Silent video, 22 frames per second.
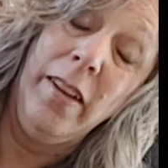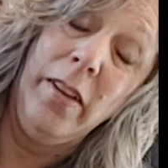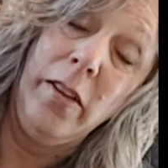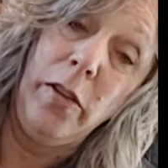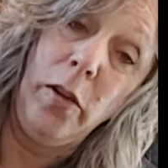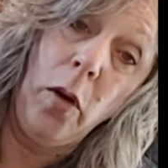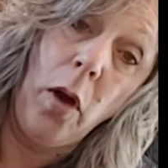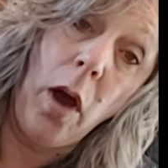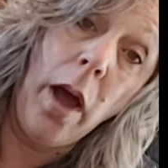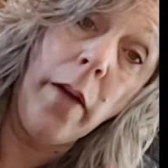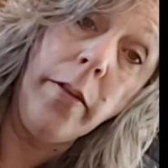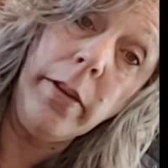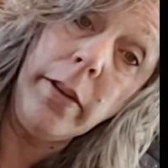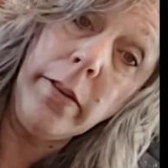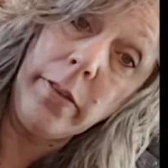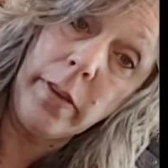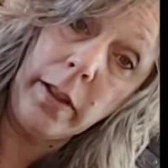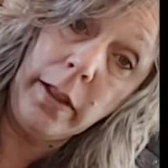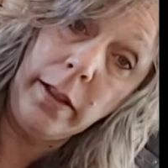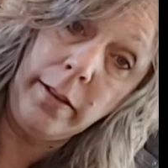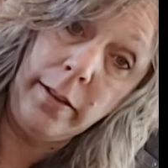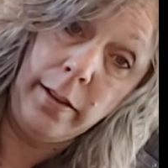So
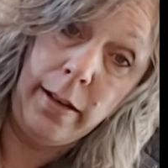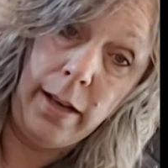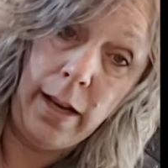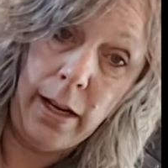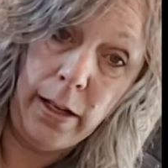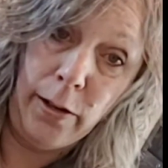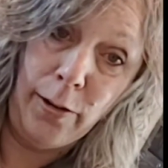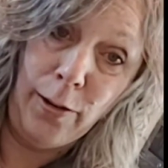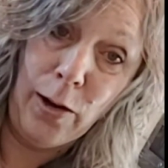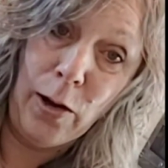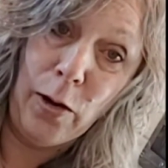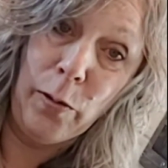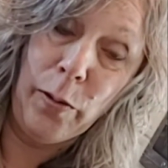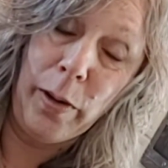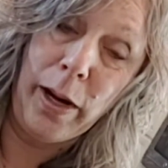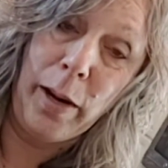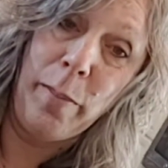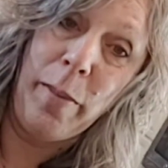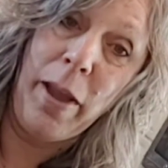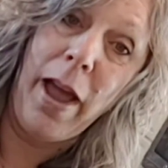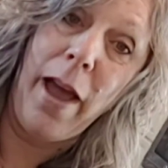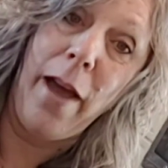obviously today you know what I'm